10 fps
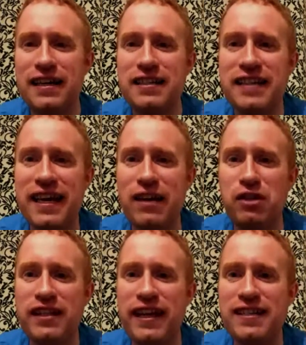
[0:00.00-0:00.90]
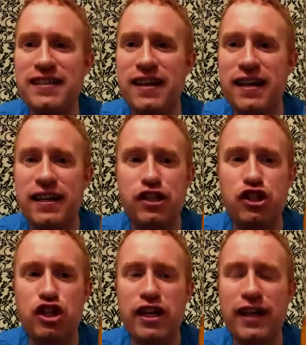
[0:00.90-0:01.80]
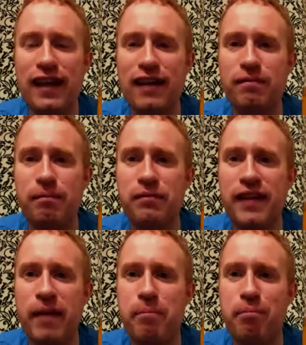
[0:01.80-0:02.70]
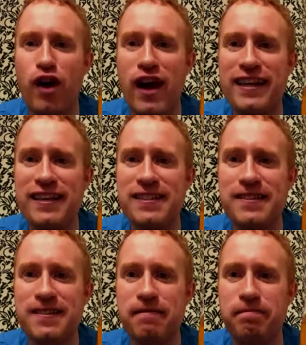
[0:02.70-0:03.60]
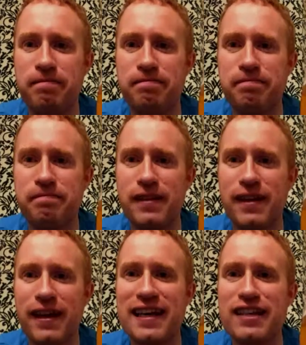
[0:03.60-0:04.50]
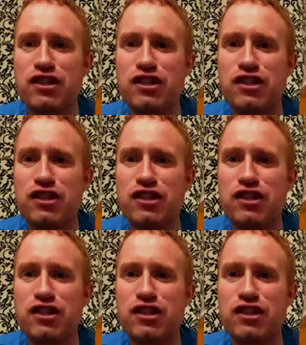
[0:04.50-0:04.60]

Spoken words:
See on the taste, do you get that deep breadiness? It's like